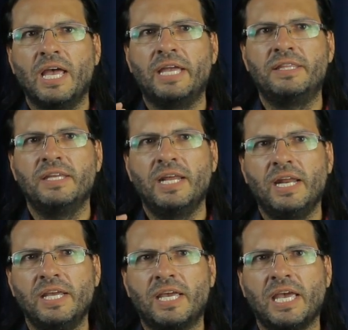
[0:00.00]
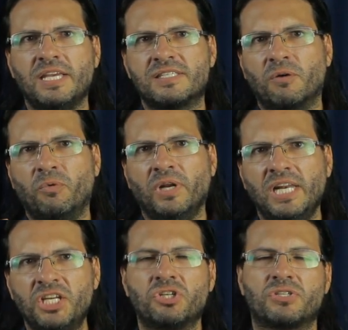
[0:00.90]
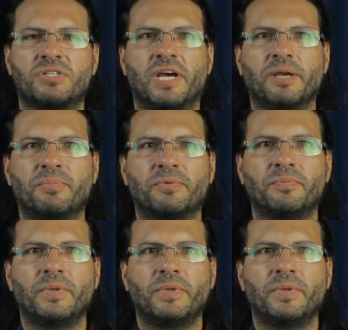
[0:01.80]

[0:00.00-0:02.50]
and in any case a religious type,